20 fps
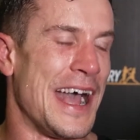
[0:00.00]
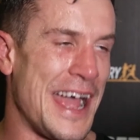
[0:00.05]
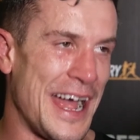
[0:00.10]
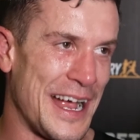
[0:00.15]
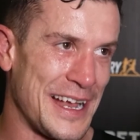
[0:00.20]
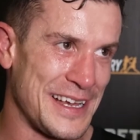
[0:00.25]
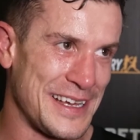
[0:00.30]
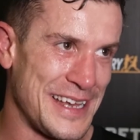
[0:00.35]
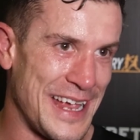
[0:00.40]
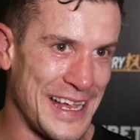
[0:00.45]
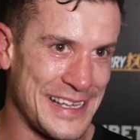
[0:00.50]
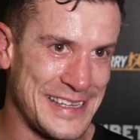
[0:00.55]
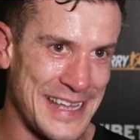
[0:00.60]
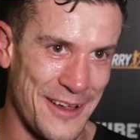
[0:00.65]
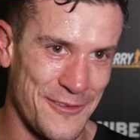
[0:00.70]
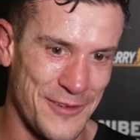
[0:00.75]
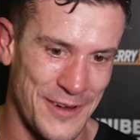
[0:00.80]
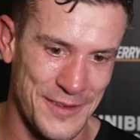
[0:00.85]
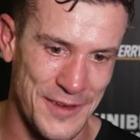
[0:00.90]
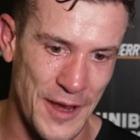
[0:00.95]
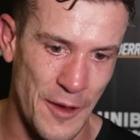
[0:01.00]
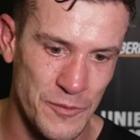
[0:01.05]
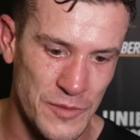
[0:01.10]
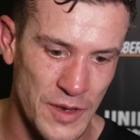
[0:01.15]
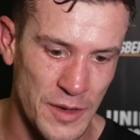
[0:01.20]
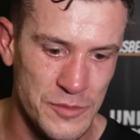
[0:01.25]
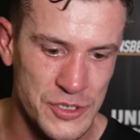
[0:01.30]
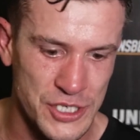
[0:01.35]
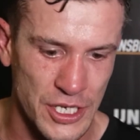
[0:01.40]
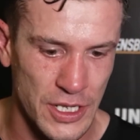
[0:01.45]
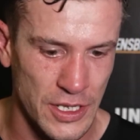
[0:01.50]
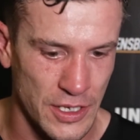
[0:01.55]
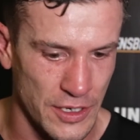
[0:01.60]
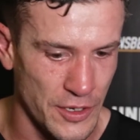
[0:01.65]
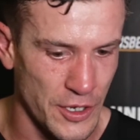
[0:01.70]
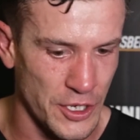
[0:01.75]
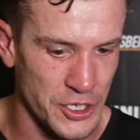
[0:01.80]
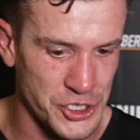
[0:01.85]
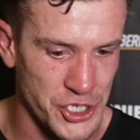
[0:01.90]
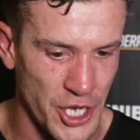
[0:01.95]
Yeah, definitely. I'm certainly
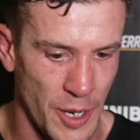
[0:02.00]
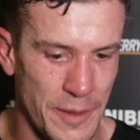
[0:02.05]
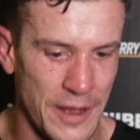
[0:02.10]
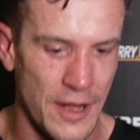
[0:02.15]
leaning on the job.